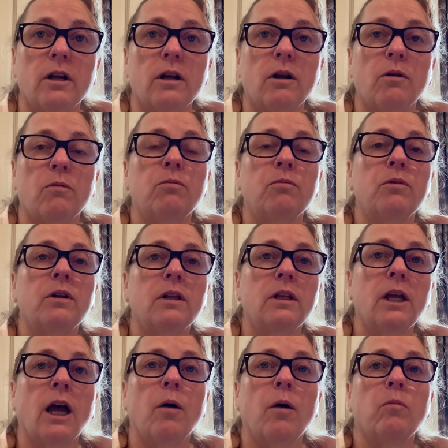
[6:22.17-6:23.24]
It
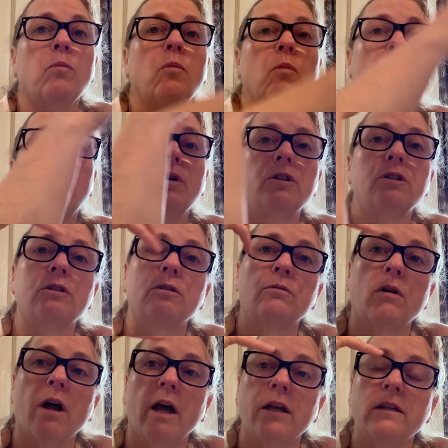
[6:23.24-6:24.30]
really helped
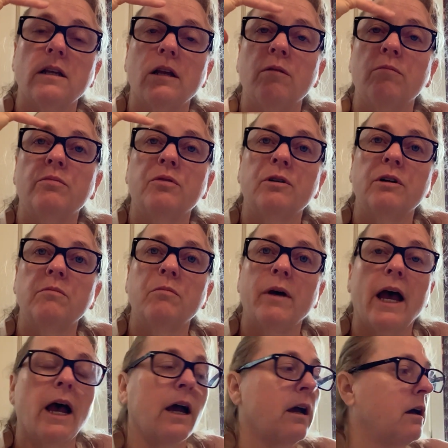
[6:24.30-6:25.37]
moisturize and bring
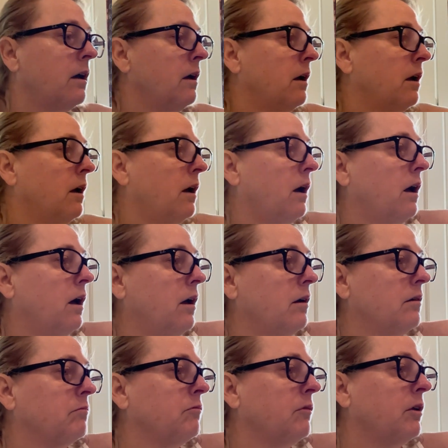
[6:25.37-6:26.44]
back uh,
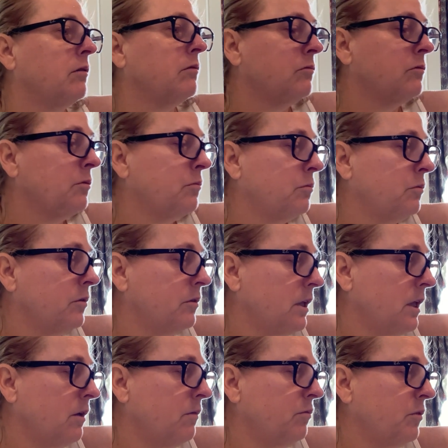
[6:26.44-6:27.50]
the, the
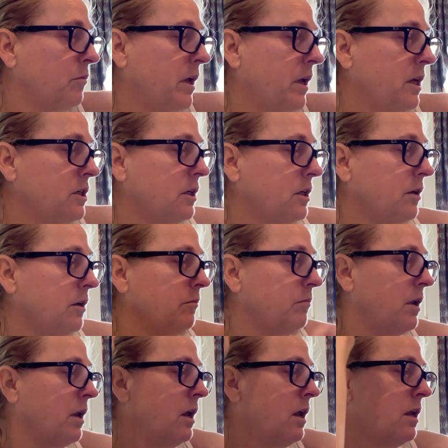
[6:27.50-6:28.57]
inflammation.
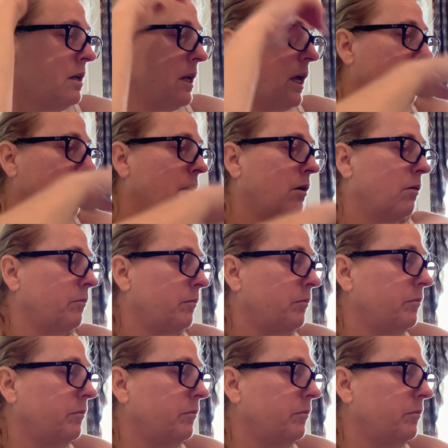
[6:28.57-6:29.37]
Now,